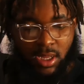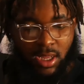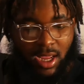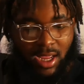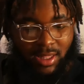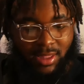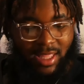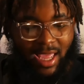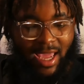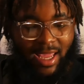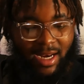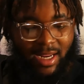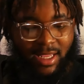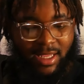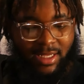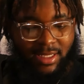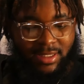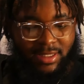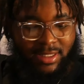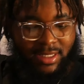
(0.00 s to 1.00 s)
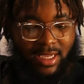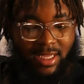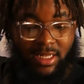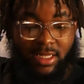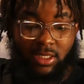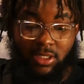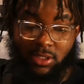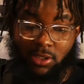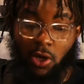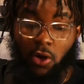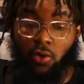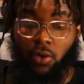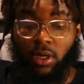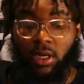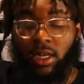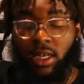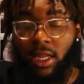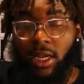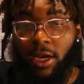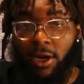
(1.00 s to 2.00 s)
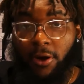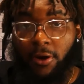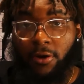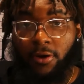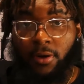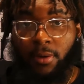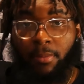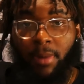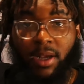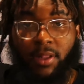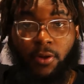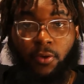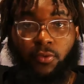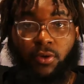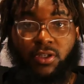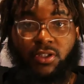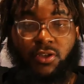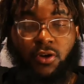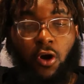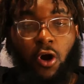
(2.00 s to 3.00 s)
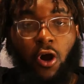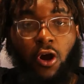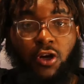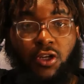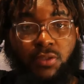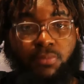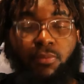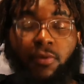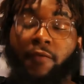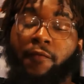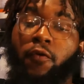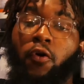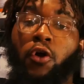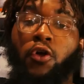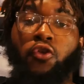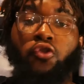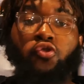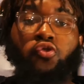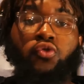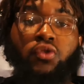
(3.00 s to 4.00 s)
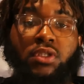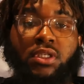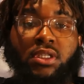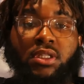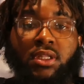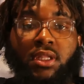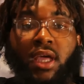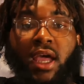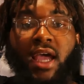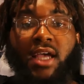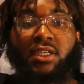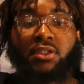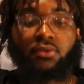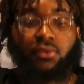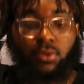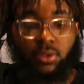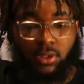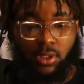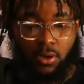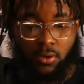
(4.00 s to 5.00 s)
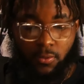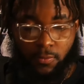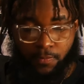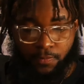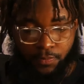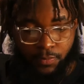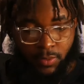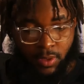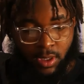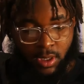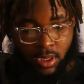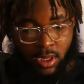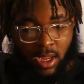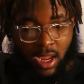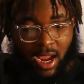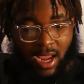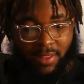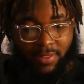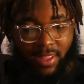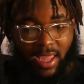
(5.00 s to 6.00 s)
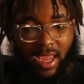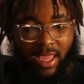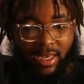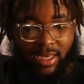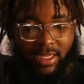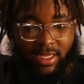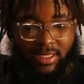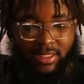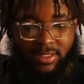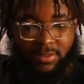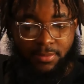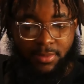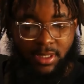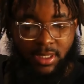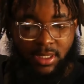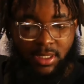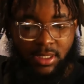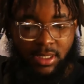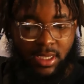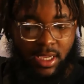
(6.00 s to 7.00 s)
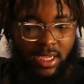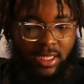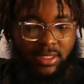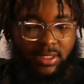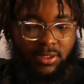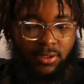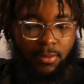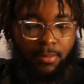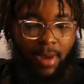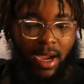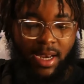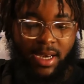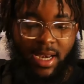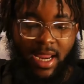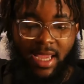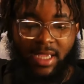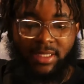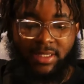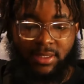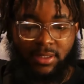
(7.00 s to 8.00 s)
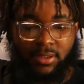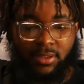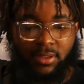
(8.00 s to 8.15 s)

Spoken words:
and that is getting the song cleared by the original artist before using the actual song. And that leads me into my next